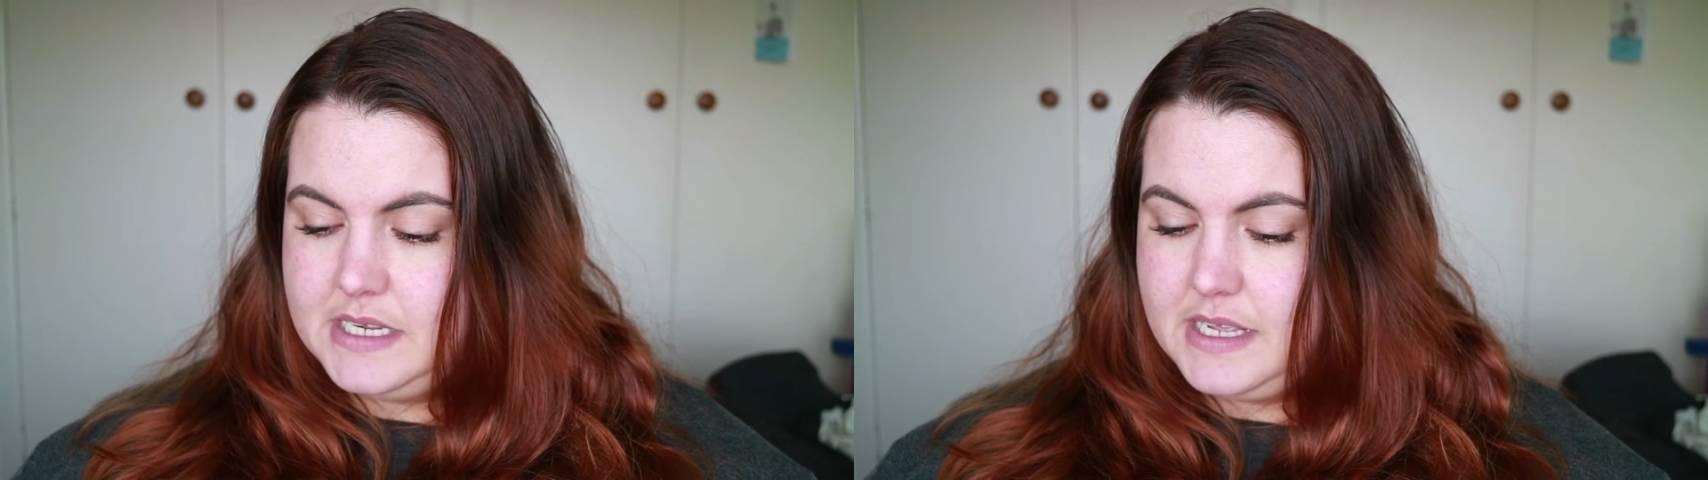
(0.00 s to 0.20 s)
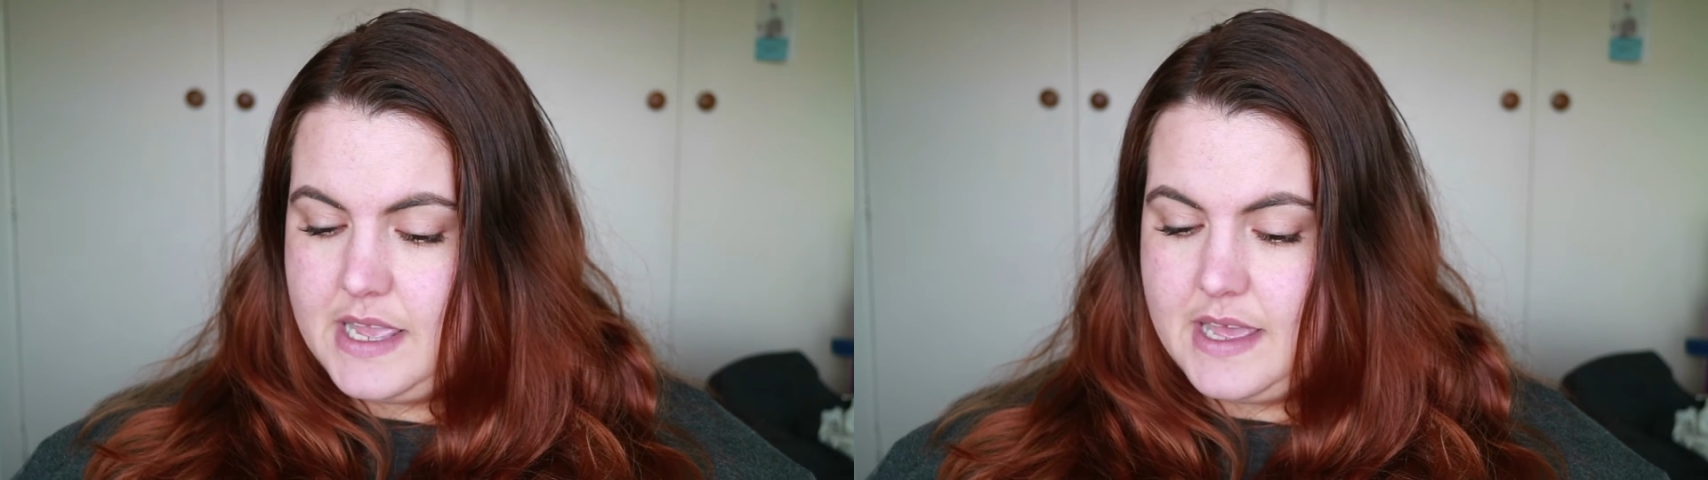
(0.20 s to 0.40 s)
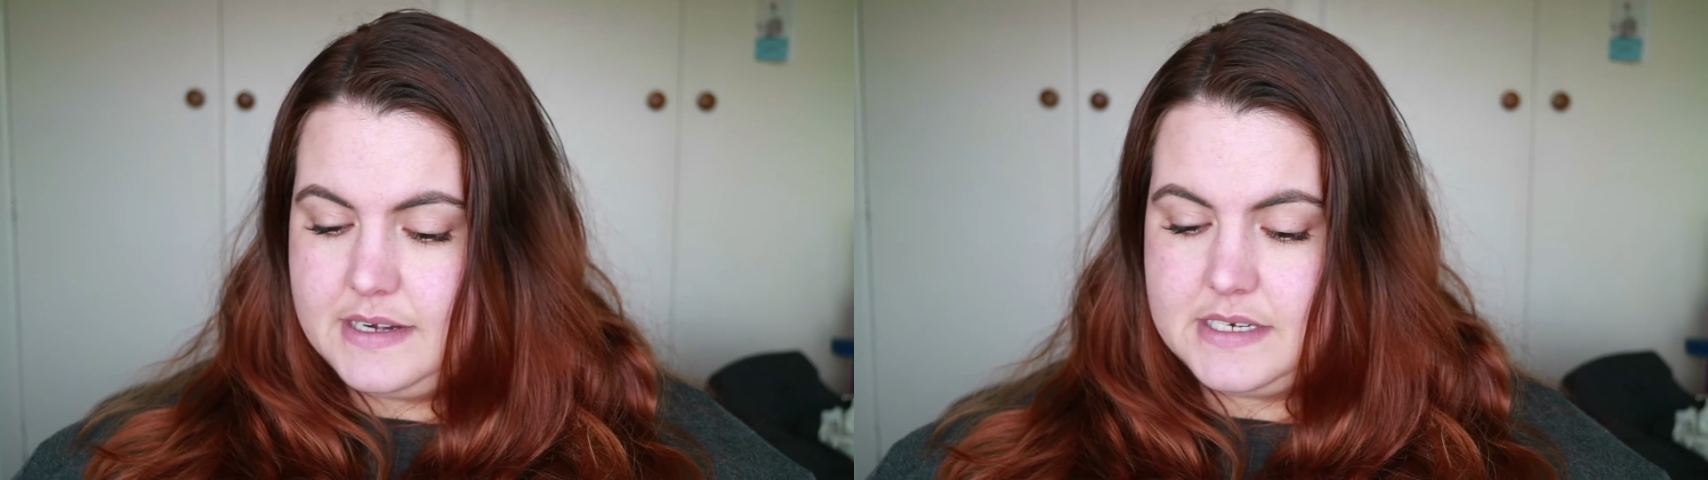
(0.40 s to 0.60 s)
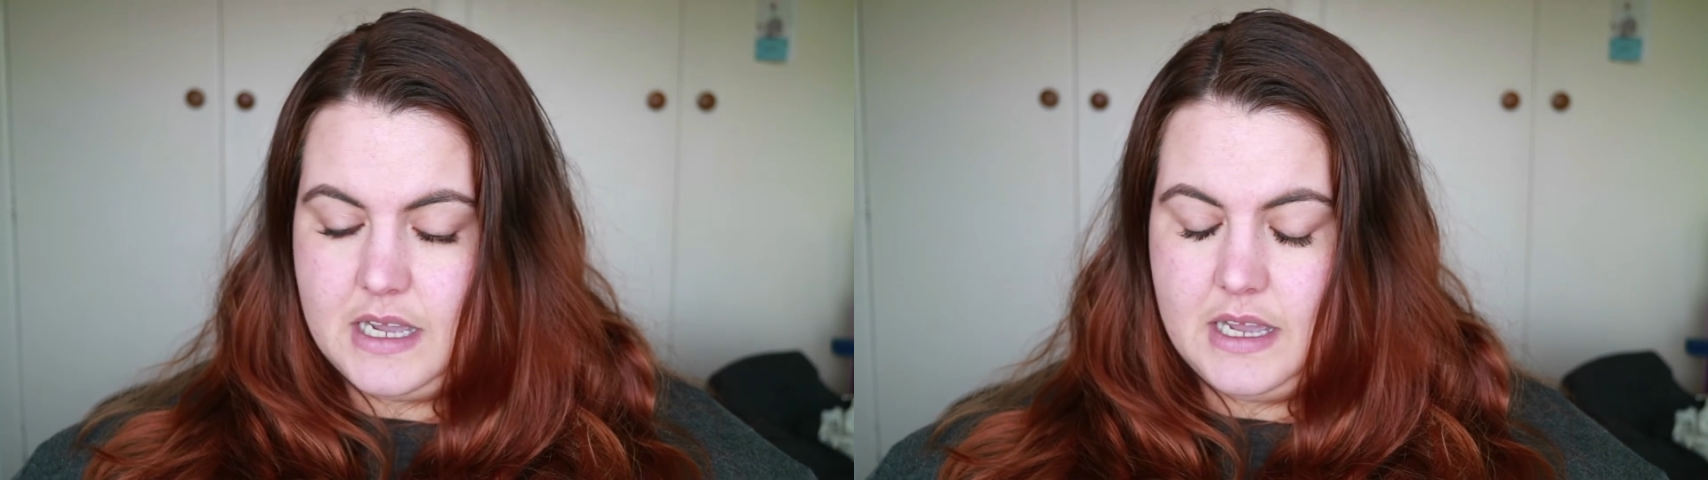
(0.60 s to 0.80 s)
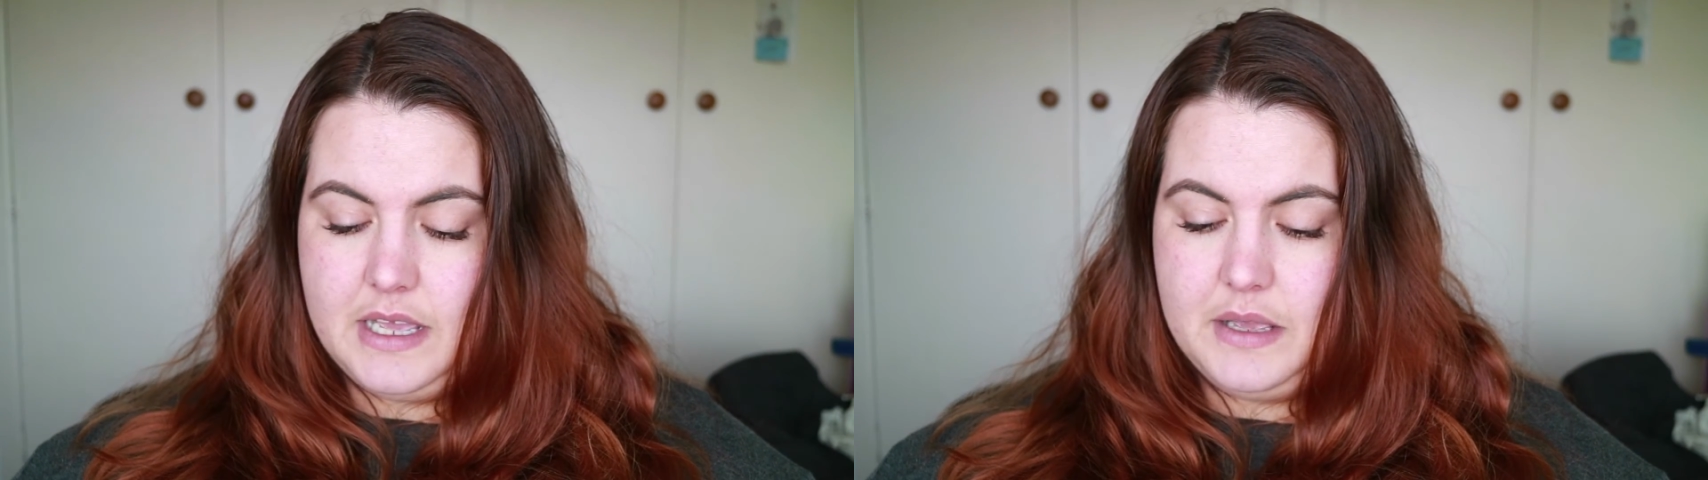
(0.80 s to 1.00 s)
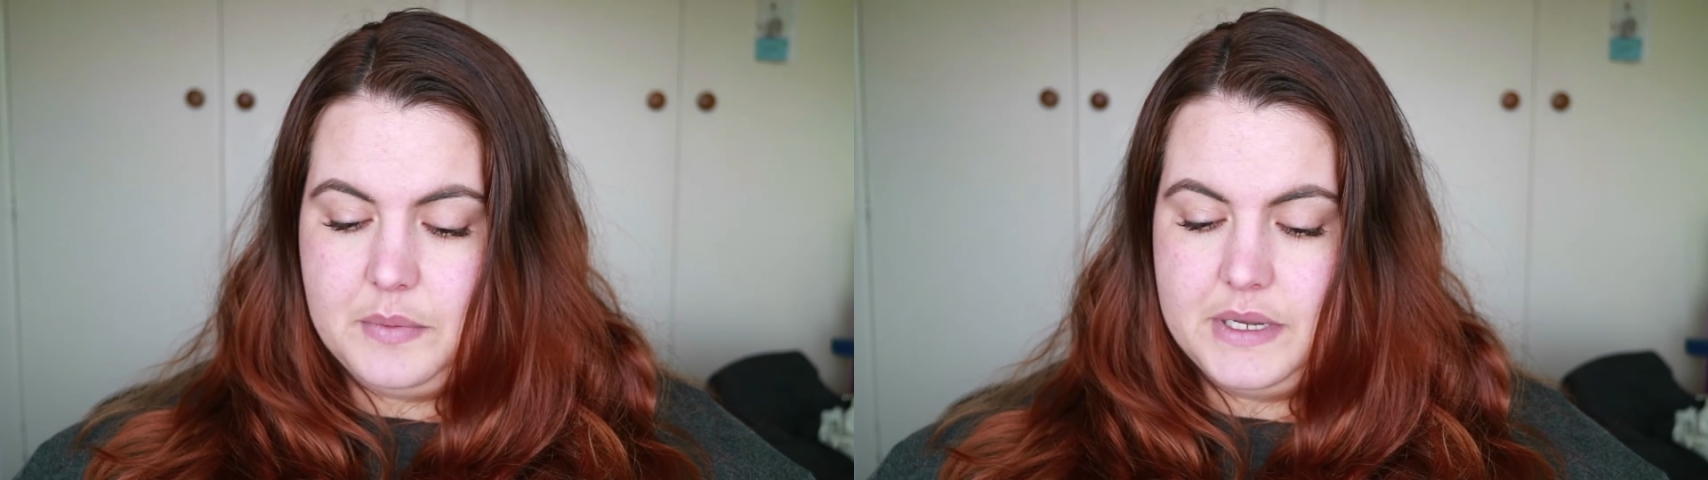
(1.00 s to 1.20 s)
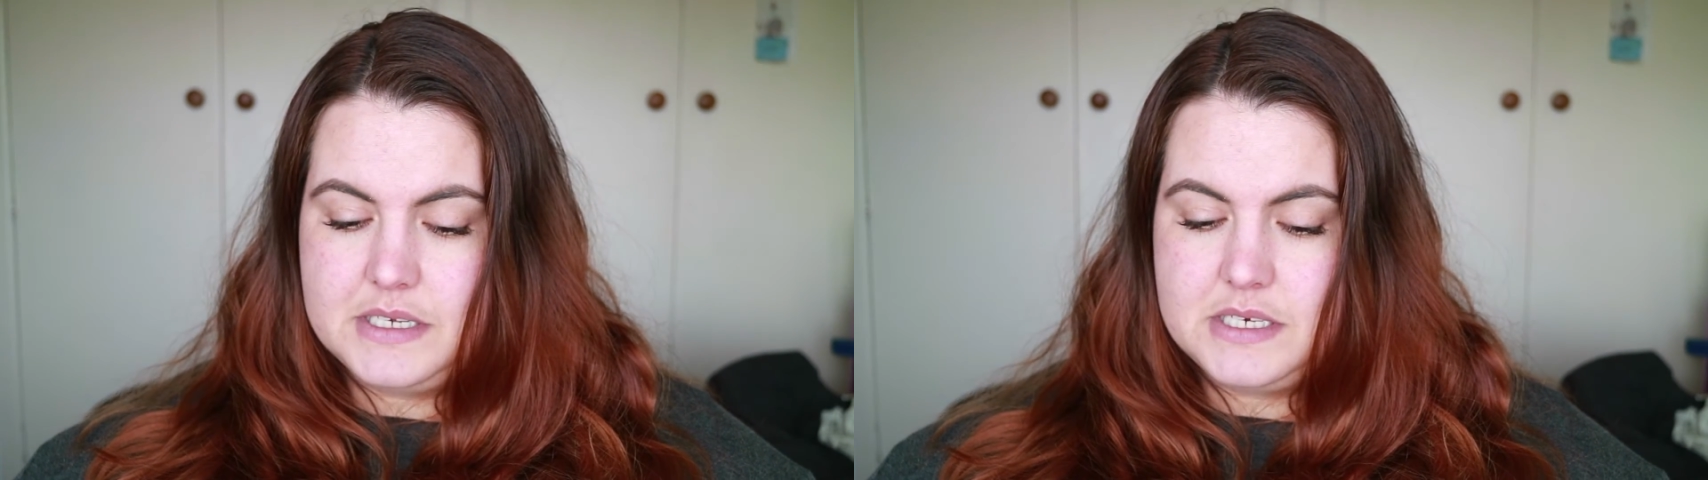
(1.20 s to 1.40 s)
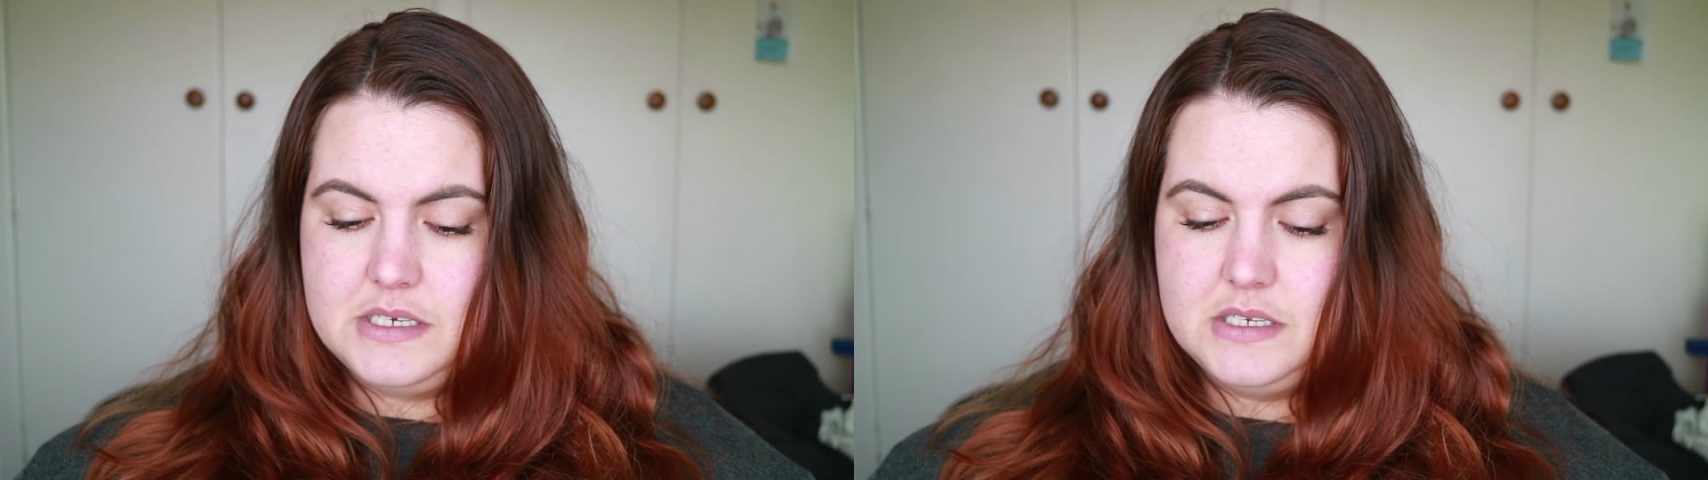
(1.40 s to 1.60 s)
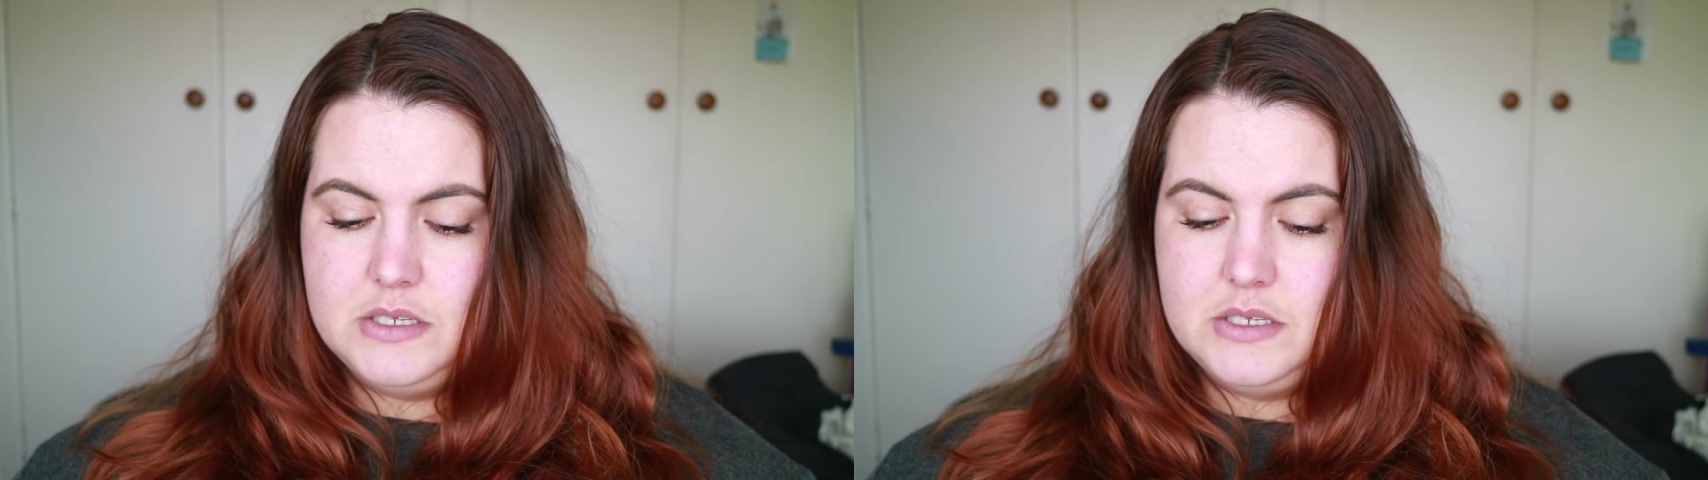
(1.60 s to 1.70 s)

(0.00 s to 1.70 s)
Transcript: And I went